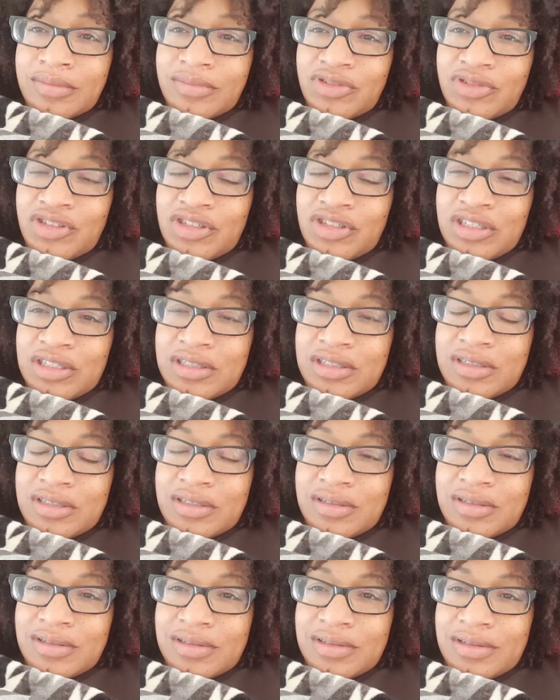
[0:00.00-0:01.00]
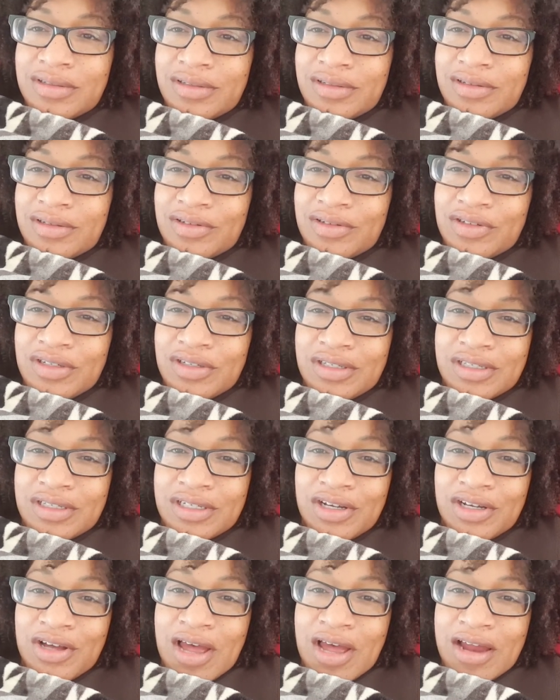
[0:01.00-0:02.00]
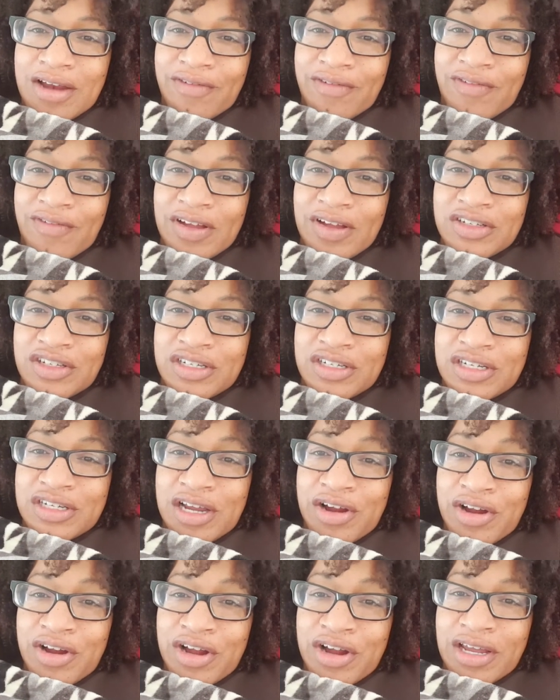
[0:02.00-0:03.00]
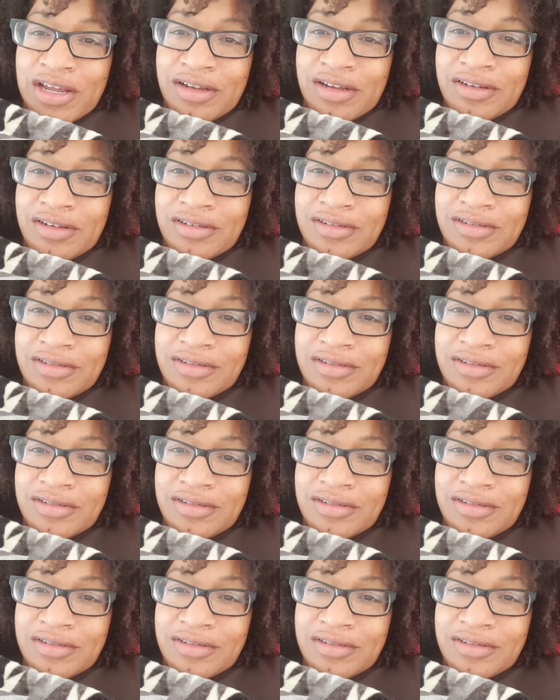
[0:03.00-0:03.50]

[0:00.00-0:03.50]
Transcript: She's still kind of vegetarian.